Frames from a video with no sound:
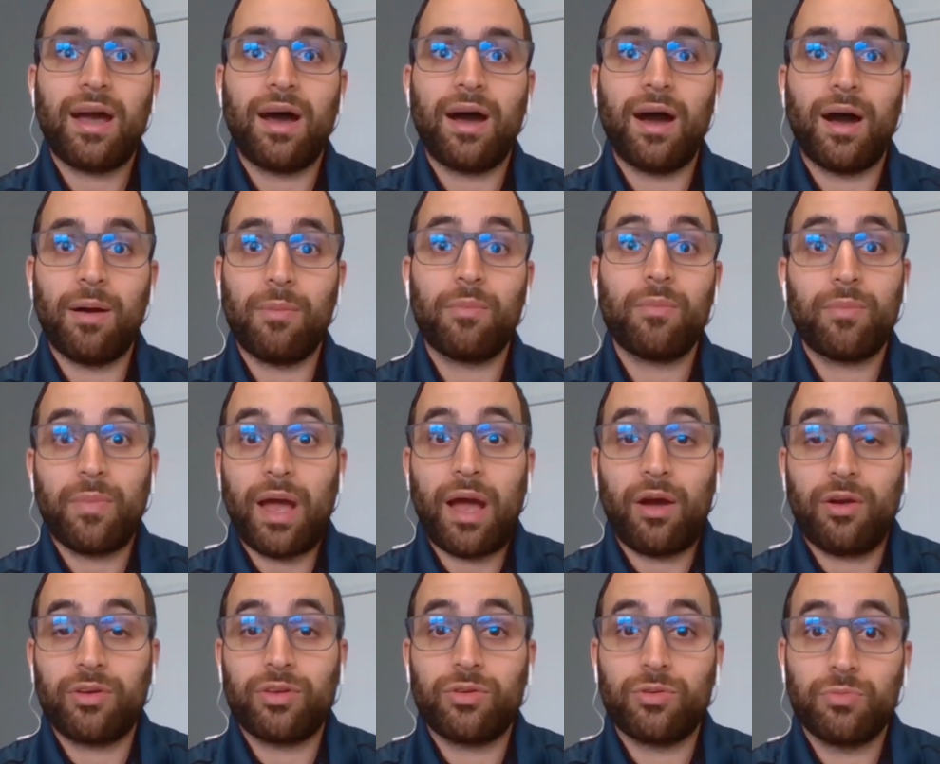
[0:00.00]

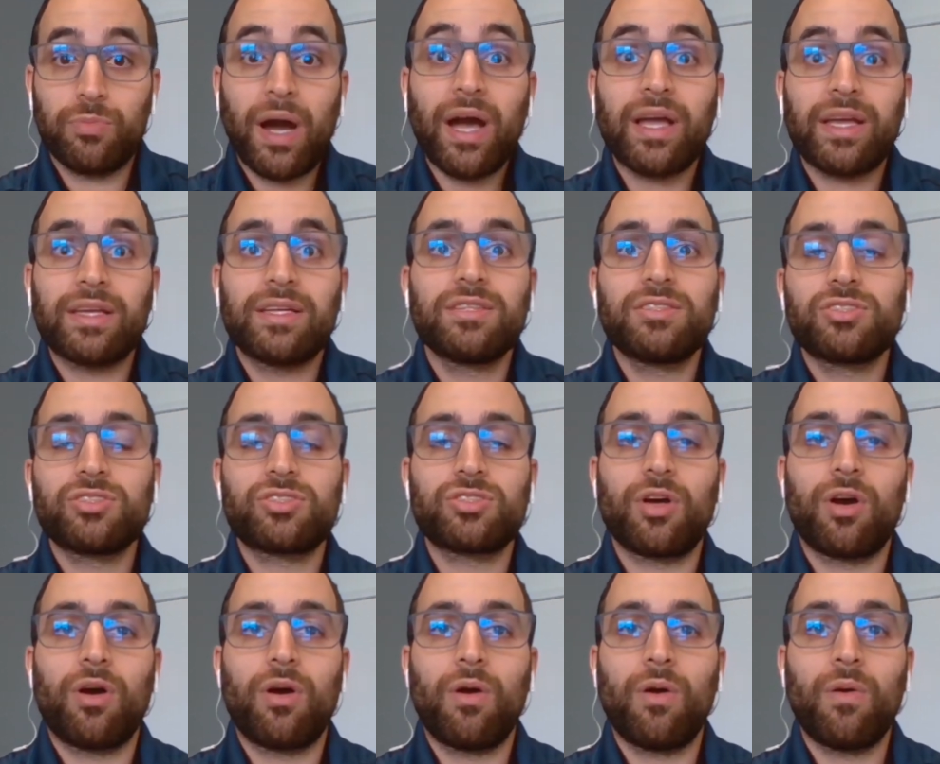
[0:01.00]
how you bite.
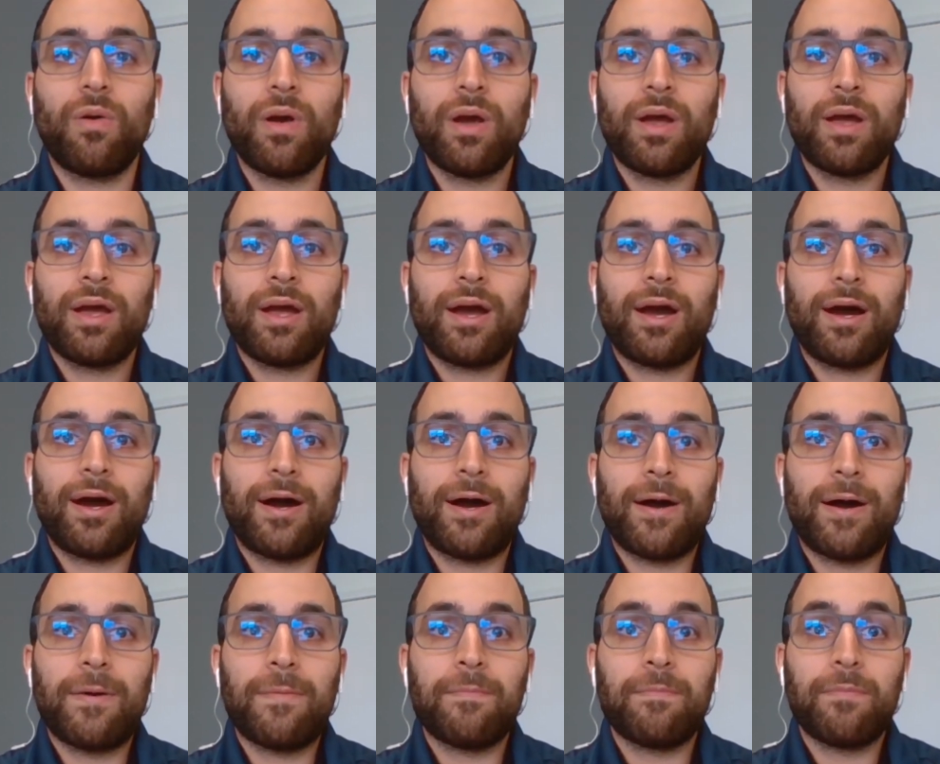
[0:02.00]
So,
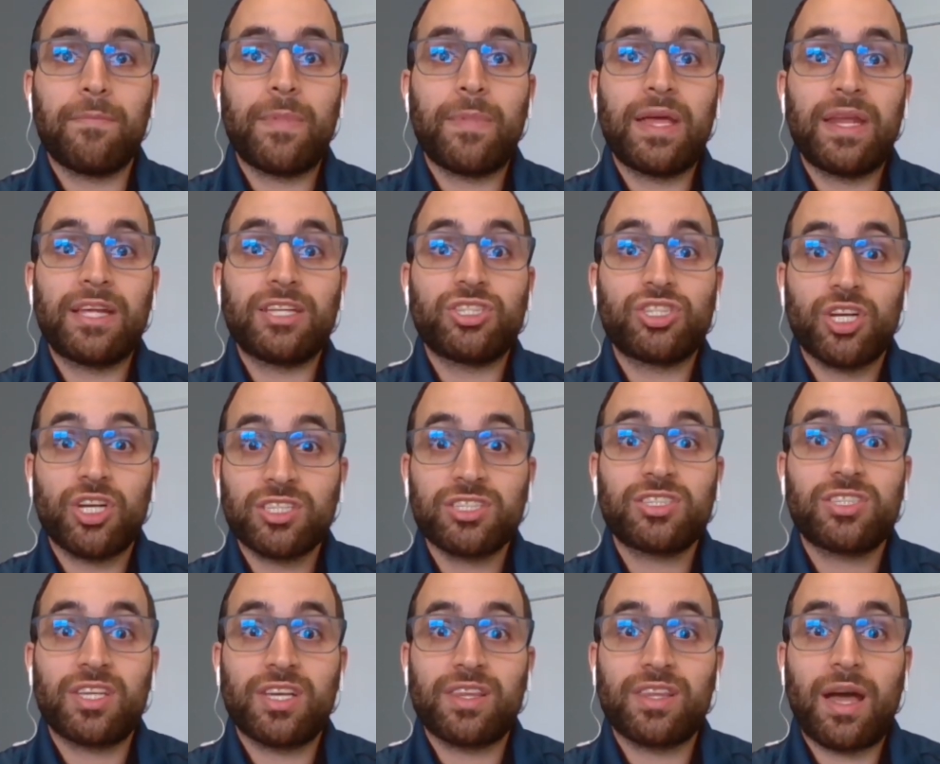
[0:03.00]
in
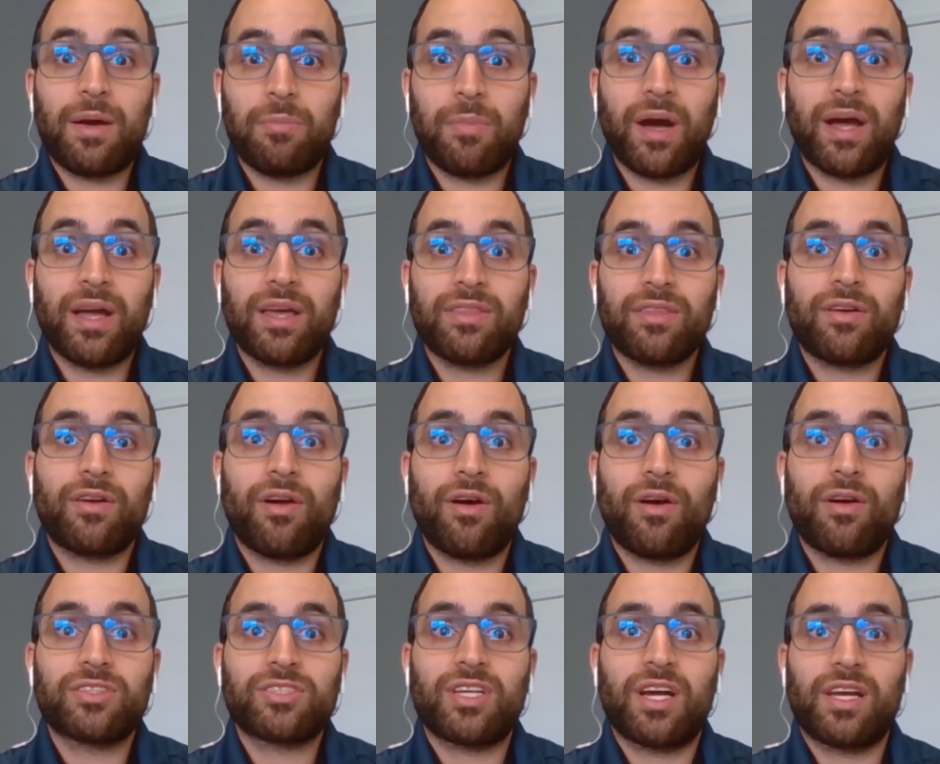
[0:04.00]
adjusting that bite, there
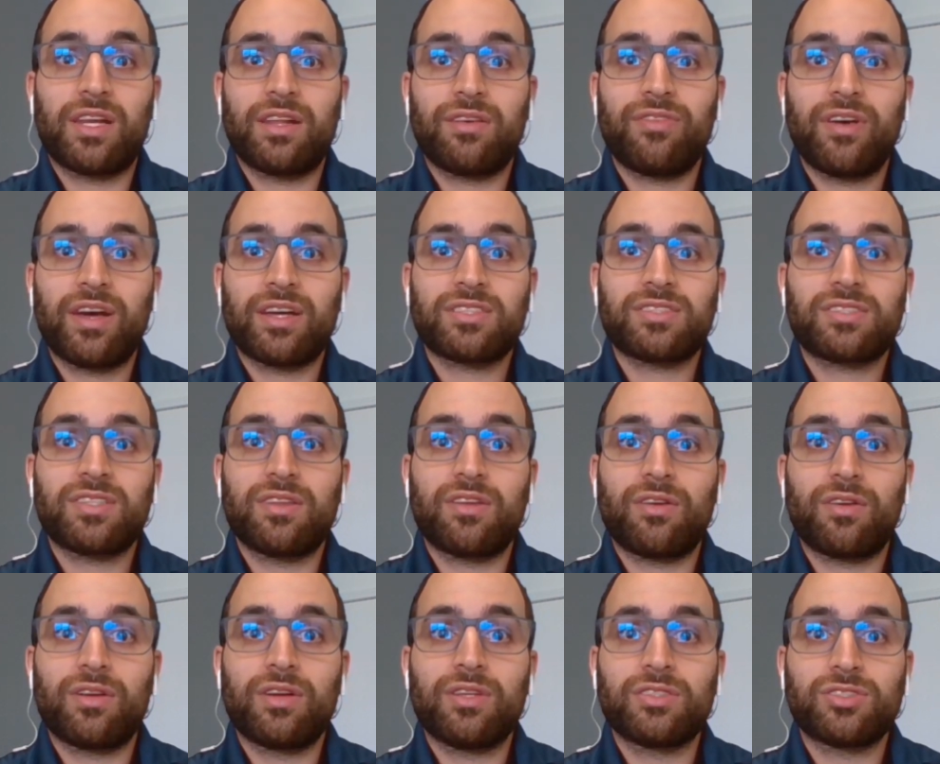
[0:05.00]
are side effects, and
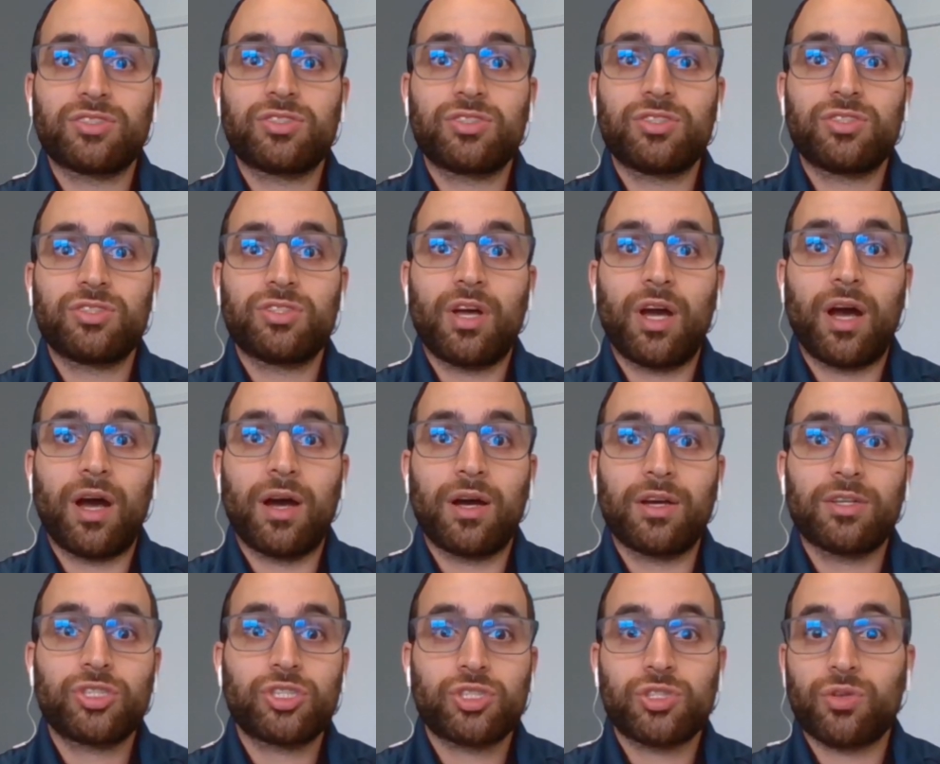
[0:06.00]
there is
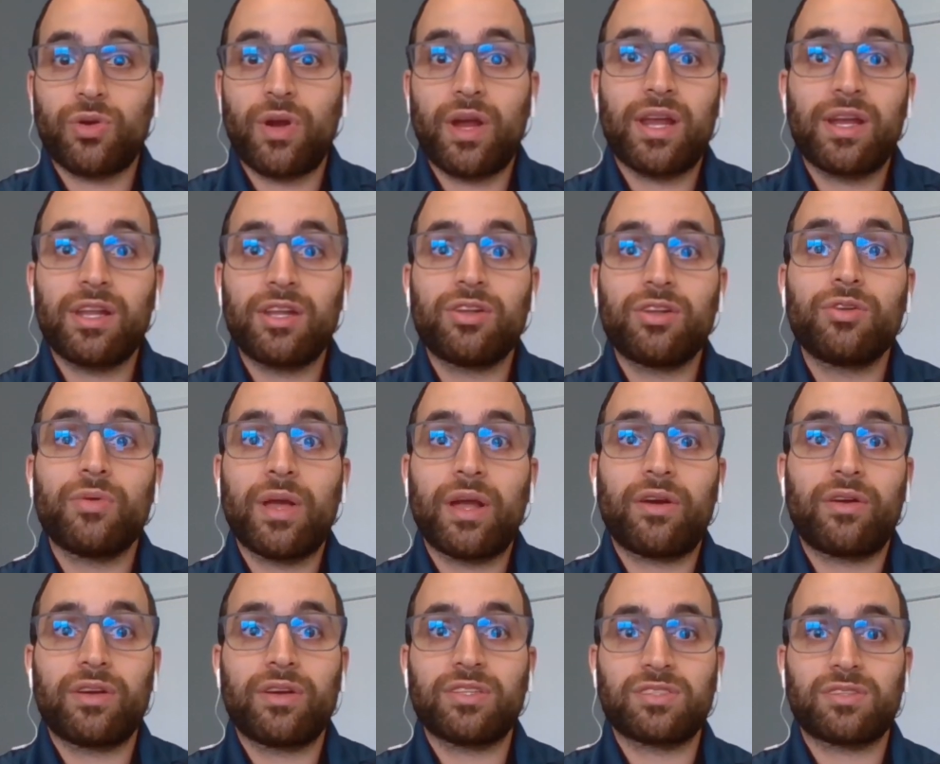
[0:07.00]
strain in new
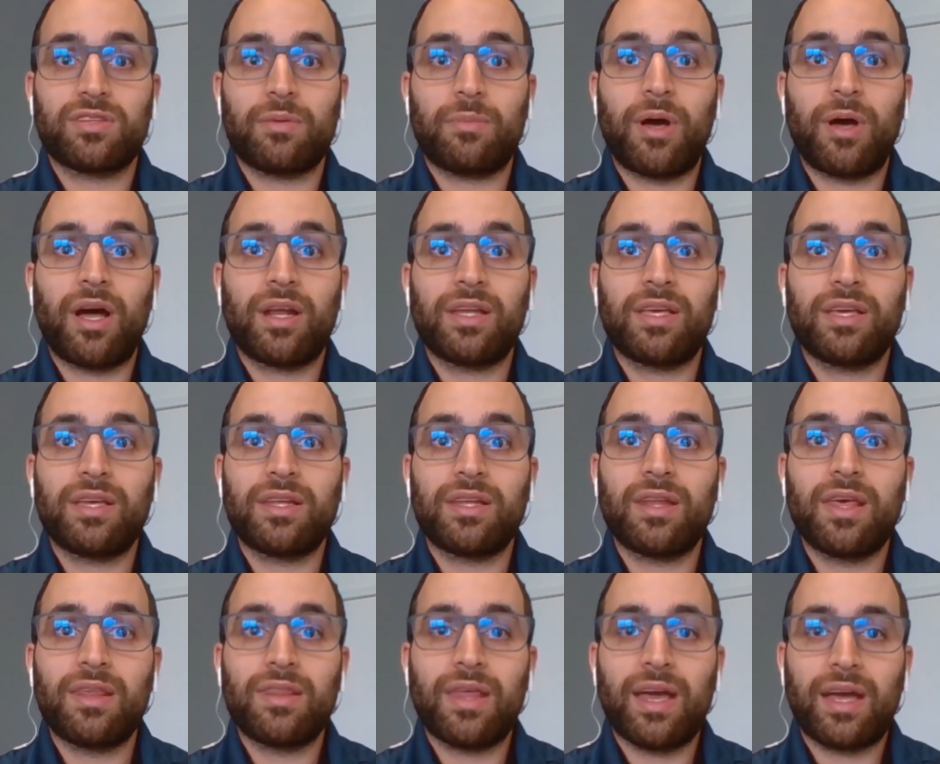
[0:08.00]
areas of the body,
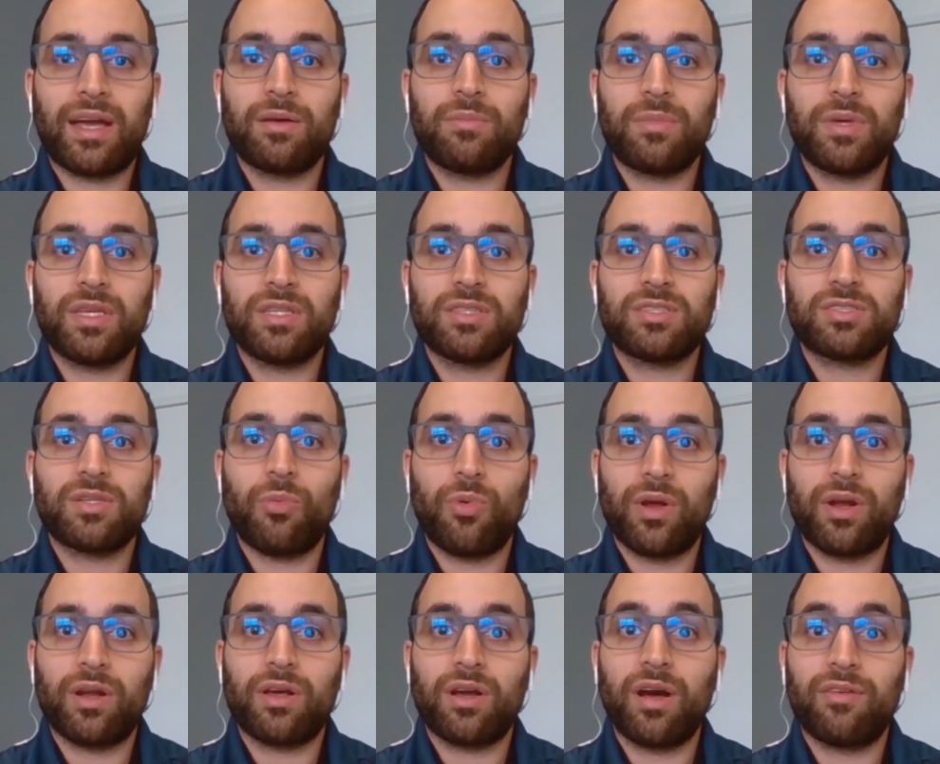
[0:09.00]
and that can be
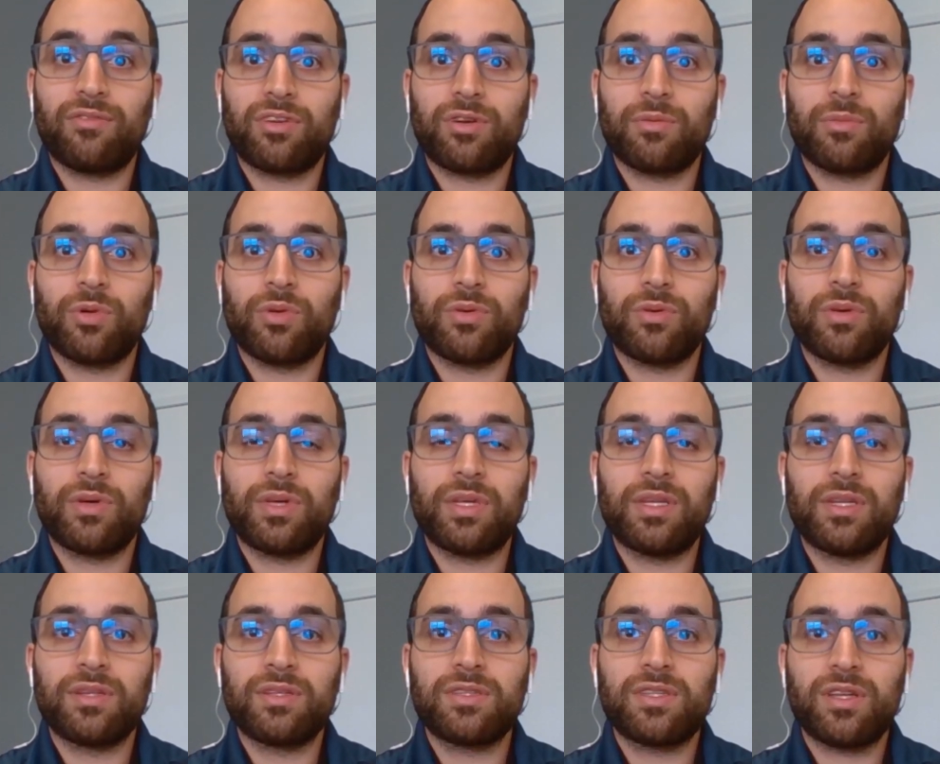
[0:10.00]
somewhat uncomfortable
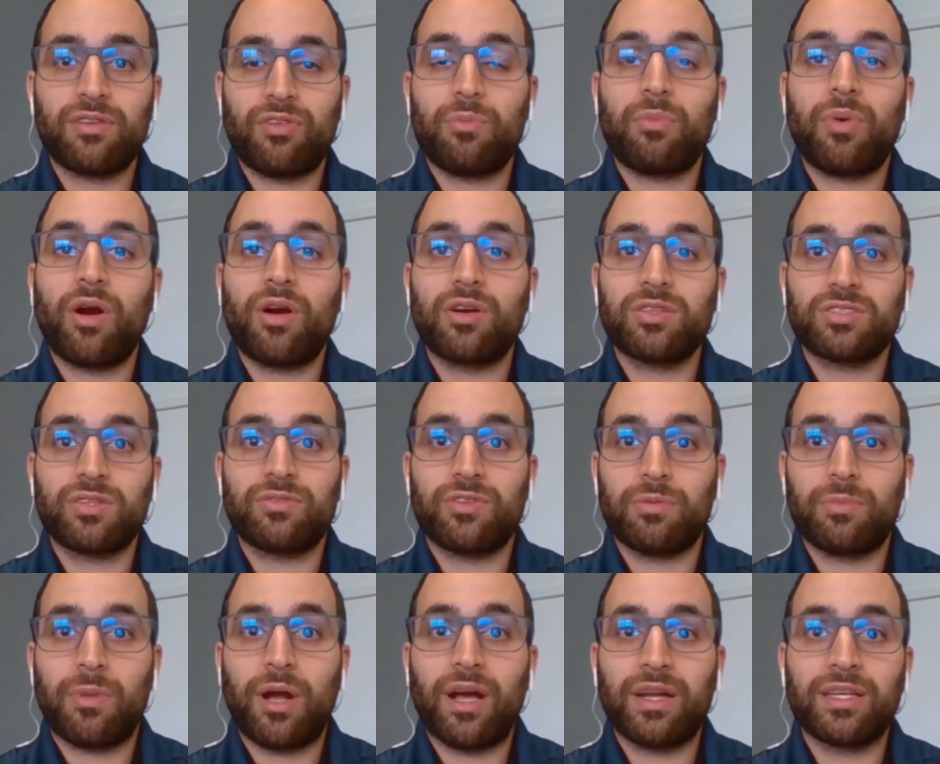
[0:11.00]
in different parts of
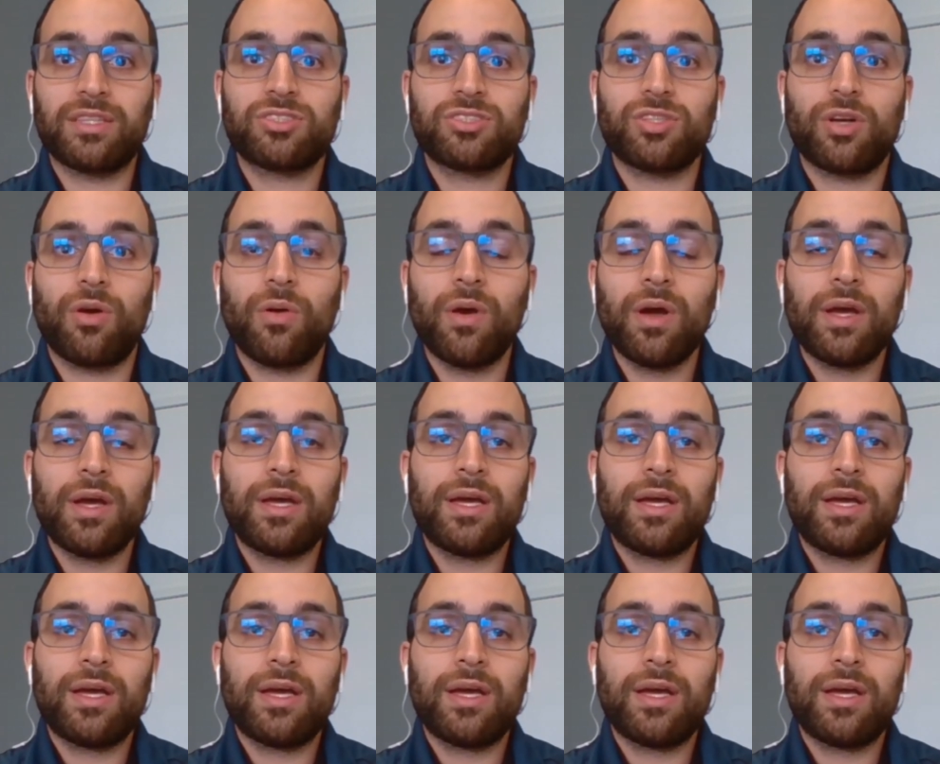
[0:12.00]
your body. So,